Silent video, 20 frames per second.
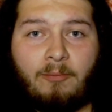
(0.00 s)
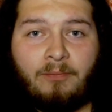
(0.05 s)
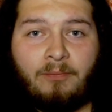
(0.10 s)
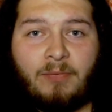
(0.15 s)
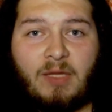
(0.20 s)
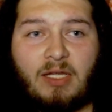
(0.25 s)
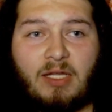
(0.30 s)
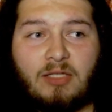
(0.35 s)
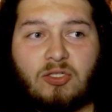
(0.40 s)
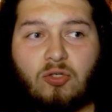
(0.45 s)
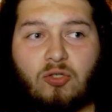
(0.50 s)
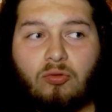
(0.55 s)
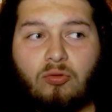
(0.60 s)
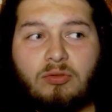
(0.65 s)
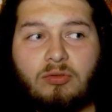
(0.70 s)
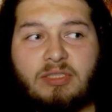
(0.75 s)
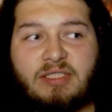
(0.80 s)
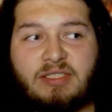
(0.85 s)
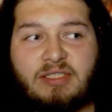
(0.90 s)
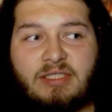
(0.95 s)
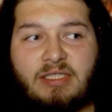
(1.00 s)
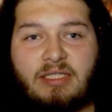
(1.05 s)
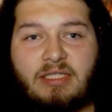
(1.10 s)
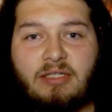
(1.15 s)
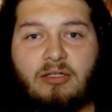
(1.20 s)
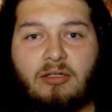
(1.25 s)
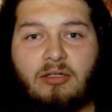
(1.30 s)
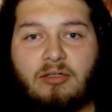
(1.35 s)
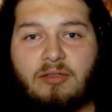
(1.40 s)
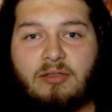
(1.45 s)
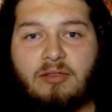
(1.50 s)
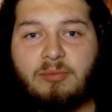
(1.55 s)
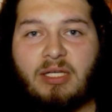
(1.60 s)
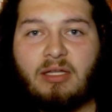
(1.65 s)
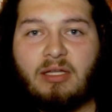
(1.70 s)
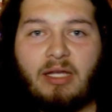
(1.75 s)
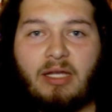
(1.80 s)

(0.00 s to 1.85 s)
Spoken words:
it's cool to see her be like,